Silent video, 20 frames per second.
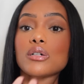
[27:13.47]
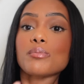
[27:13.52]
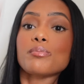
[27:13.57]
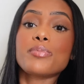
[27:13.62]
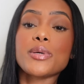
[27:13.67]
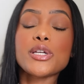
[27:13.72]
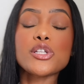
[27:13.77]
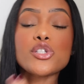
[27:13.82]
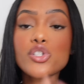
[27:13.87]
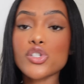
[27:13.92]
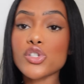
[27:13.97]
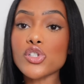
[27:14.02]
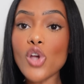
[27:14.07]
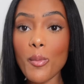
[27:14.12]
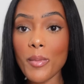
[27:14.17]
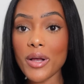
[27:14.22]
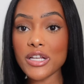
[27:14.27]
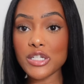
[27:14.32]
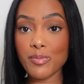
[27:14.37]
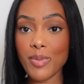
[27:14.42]
be
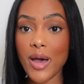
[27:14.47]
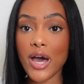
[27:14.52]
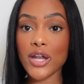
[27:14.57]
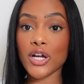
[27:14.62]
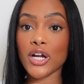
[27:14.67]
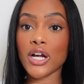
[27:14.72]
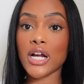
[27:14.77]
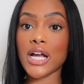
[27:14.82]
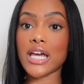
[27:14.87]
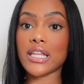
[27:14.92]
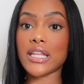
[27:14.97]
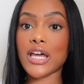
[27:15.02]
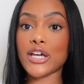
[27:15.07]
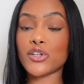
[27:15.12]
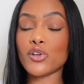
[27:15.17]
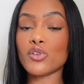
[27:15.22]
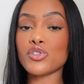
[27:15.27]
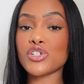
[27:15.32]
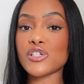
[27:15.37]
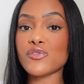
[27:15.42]
so much better, and
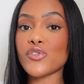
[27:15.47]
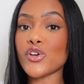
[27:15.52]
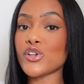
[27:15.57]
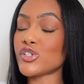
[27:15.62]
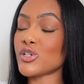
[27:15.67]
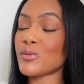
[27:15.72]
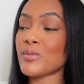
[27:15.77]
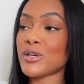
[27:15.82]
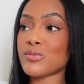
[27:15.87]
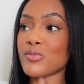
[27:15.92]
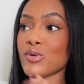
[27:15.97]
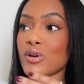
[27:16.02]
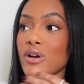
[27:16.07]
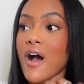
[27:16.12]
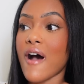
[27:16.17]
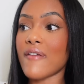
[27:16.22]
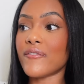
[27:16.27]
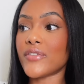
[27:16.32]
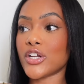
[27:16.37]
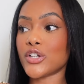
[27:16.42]
like you'll just feel so much more
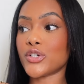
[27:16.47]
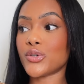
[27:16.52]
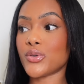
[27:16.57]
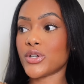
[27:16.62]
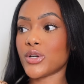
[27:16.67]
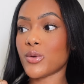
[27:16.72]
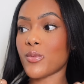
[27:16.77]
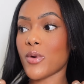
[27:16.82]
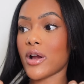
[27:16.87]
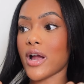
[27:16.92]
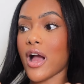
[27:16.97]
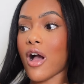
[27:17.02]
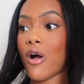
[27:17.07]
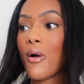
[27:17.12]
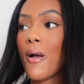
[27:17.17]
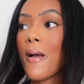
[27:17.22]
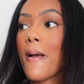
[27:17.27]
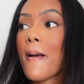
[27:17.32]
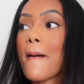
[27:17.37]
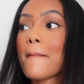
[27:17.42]
confident doing your
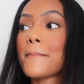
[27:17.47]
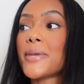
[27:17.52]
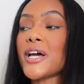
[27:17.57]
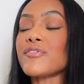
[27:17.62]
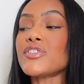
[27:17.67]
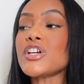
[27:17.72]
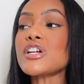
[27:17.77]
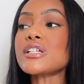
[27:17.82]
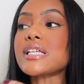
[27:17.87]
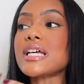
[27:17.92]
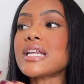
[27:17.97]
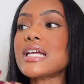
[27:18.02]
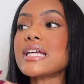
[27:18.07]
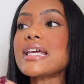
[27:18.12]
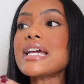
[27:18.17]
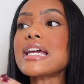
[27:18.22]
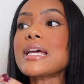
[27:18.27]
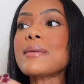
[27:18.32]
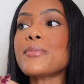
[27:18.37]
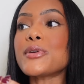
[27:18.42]
workout. But if there's
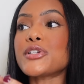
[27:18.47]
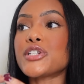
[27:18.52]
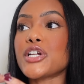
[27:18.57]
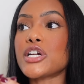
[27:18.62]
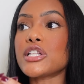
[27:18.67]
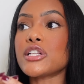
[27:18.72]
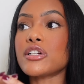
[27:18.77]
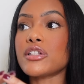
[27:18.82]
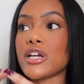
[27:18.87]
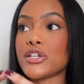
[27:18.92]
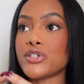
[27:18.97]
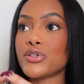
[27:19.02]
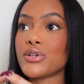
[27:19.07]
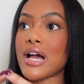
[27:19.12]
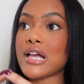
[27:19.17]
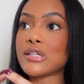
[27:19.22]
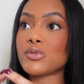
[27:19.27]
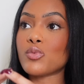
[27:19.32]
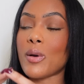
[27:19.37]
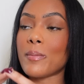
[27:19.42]
anything in particular that you
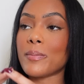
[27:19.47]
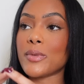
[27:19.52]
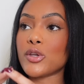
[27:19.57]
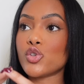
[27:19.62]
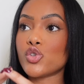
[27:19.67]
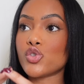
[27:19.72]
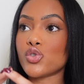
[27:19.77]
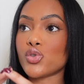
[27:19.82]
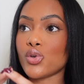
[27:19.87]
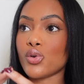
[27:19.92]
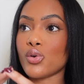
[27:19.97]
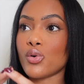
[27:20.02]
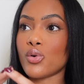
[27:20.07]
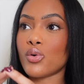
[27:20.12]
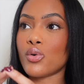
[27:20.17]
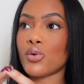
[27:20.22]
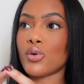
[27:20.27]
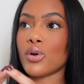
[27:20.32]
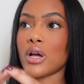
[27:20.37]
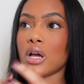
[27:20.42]
guys want me
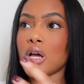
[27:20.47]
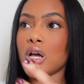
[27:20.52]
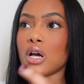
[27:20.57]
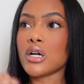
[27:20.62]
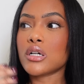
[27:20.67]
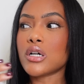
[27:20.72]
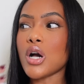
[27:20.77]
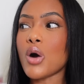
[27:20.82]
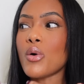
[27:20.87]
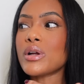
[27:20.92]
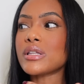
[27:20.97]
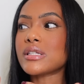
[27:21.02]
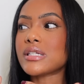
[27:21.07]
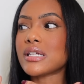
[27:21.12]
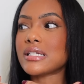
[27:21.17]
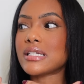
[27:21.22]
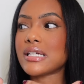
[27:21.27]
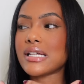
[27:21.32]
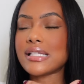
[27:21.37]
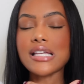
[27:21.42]
to go
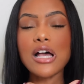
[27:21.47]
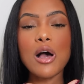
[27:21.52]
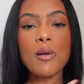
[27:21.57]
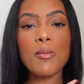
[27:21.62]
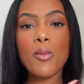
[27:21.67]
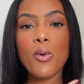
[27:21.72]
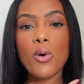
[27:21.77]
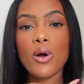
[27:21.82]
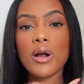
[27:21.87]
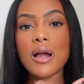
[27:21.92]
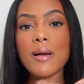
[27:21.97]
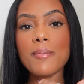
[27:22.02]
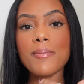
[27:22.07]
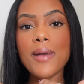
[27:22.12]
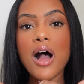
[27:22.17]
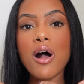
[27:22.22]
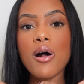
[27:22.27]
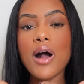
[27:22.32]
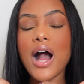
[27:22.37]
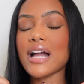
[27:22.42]
into detail more
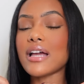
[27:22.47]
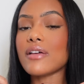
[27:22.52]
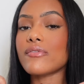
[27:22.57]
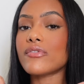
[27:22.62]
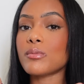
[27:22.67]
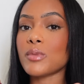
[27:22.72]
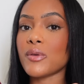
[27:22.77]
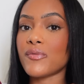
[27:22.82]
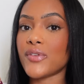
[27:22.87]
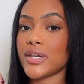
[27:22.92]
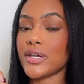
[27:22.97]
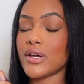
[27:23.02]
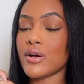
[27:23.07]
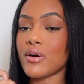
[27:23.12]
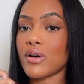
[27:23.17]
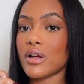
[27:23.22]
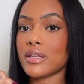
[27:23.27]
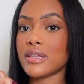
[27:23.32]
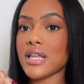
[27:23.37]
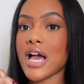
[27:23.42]
about, I can film a
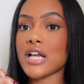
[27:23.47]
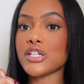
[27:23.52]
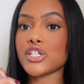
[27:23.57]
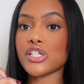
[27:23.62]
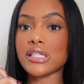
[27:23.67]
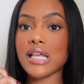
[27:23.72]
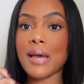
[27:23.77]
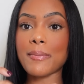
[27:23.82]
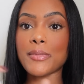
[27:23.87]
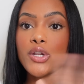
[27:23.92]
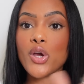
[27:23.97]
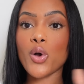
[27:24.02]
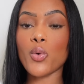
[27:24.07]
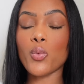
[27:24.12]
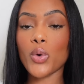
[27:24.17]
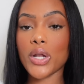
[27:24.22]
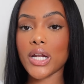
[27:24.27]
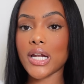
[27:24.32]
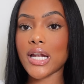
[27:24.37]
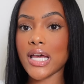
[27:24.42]
video on that. Just let me know
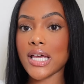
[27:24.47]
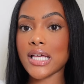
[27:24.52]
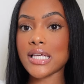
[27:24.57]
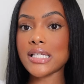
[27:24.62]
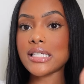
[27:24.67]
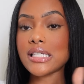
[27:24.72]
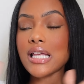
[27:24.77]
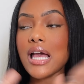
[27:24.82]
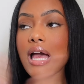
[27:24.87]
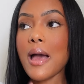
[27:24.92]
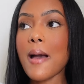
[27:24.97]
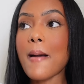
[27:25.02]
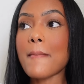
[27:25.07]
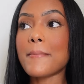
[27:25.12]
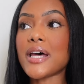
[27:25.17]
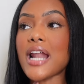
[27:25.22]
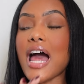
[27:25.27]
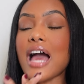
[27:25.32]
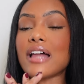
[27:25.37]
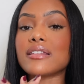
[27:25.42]
what it is.
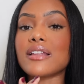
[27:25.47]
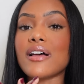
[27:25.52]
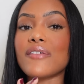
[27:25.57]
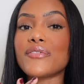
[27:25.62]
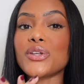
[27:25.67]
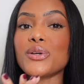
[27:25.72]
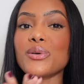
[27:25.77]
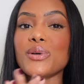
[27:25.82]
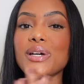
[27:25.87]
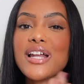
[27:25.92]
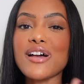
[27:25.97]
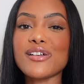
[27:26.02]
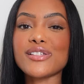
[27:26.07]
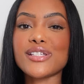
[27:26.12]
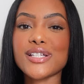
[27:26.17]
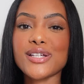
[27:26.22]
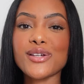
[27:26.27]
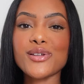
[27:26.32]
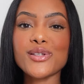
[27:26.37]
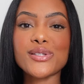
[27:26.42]
But I love you, and I'll
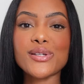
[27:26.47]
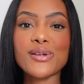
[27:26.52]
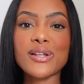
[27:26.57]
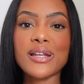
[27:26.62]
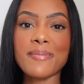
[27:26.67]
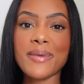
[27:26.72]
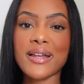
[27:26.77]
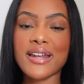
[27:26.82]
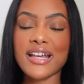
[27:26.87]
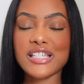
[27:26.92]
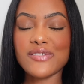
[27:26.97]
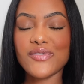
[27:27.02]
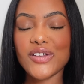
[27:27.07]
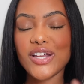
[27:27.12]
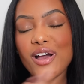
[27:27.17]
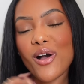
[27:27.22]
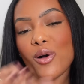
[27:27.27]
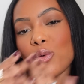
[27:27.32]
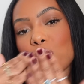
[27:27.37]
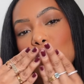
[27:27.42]
see you soon in my next
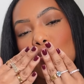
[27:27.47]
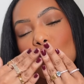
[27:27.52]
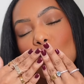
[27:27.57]
video.